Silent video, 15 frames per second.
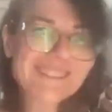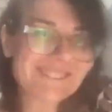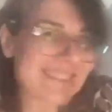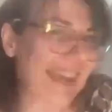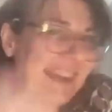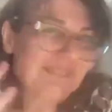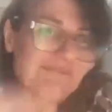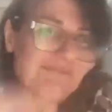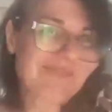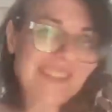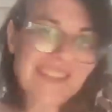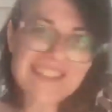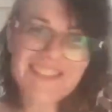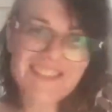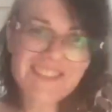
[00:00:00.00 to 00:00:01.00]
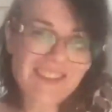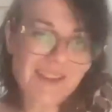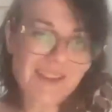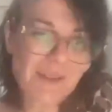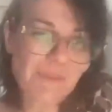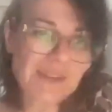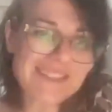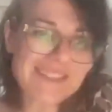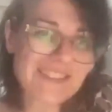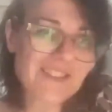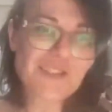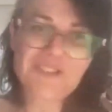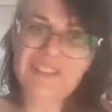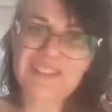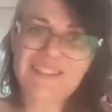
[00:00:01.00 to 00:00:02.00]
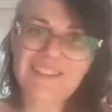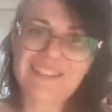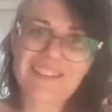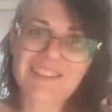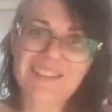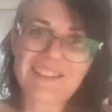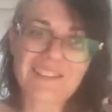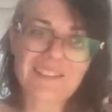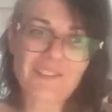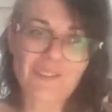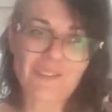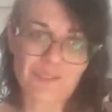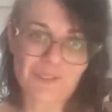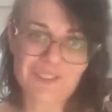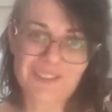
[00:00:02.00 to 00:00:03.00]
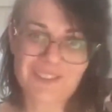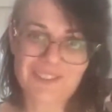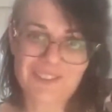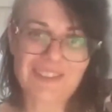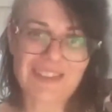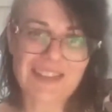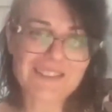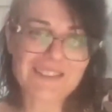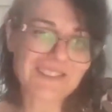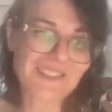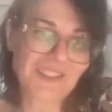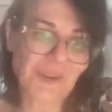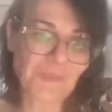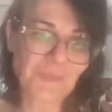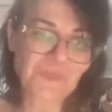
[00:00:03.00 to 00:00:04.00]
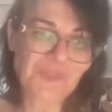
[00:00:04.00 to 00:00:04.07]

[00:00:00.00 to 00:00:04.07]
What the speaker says: yeah, that's some additional thoughts on that. So.